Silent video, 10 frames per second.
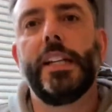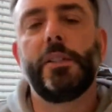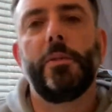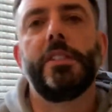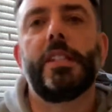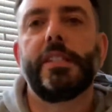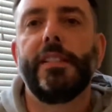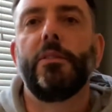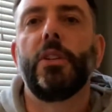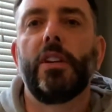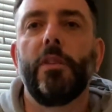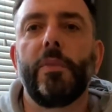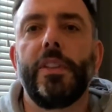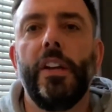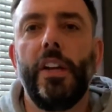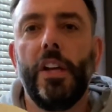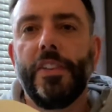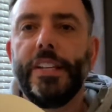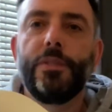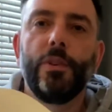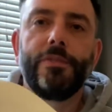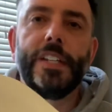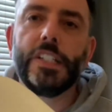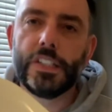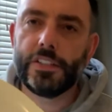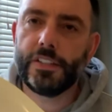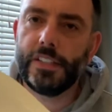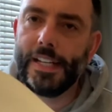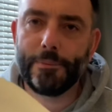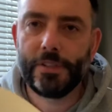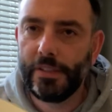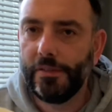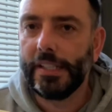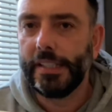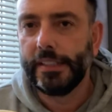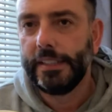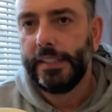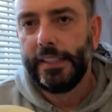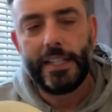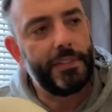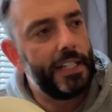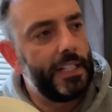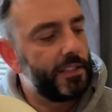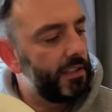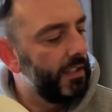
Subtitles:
and I wanted a single cut with these sort of features? Absolutely. Haven't had